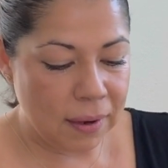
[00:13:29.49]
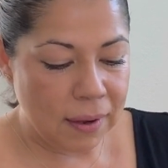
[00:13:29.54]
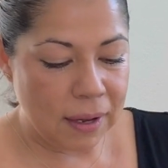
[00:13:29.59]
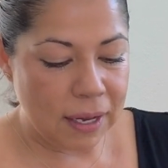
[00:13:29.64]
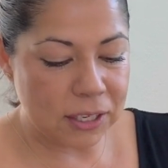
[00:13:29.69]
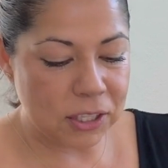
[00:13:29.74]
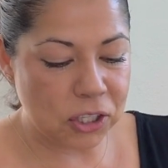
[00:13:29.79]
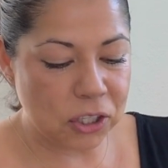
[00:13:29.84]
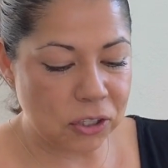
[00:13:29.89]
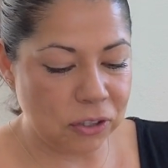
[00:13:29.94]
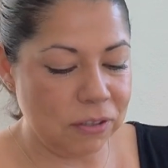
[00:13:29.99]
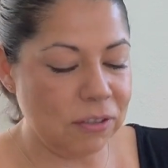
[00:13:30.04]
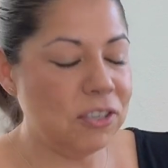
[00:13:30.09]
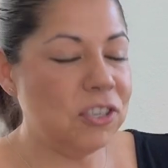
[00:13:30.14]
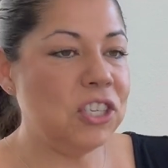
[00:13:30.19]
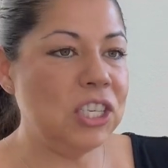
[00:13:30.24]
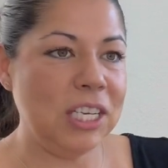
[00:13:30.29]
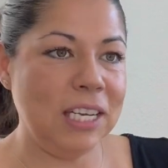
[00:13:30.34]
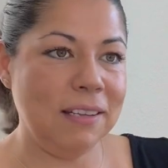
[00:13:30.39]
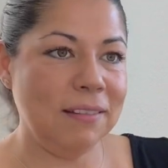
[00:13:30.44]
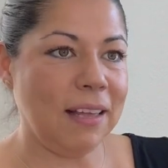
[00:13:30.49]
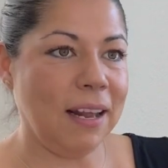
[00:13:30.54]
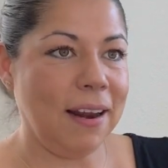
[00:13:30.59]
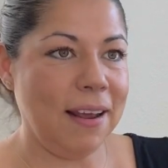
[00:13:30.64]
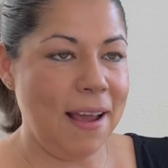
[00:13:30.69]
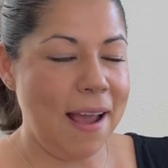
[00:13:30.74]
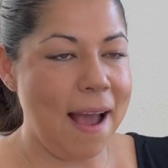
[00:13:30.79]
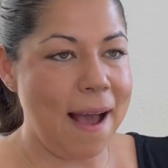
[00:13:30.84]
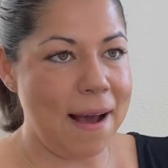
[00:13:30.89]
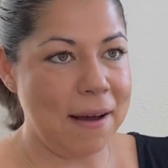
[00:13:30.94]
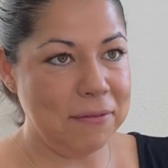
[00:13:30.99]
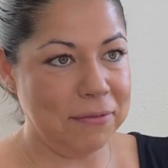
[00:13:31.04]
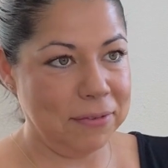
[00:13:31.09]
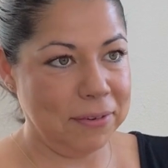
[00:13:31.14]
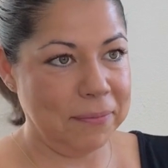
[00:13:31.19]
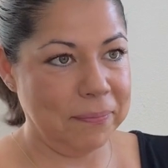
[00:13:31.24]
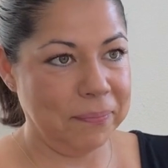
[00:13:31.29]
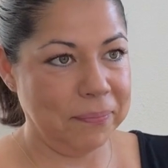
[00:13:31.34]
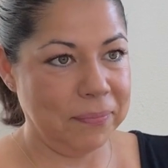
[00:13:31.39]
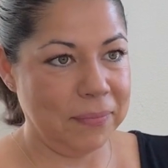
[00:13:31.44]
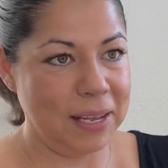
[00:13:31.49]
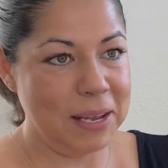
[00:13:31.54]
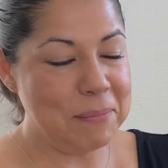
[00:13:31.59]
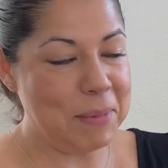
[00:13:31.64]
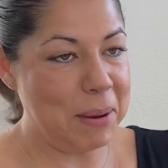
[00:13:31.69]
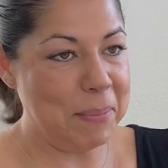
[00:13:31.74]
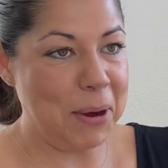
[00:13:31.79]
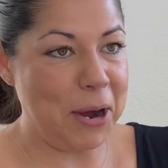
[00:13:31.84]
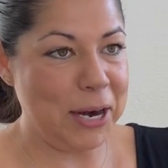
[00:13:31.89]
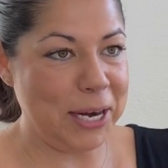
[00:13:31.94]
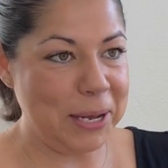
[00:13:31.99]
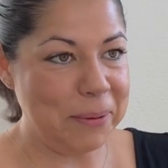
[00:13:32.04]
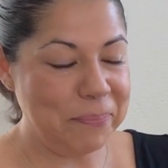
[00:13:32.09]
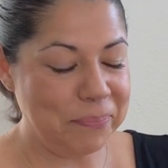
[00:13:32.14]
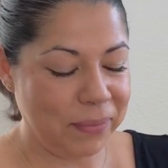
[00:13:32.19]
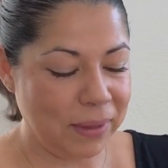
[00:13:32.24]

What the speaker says: a certain gene that I have in my body.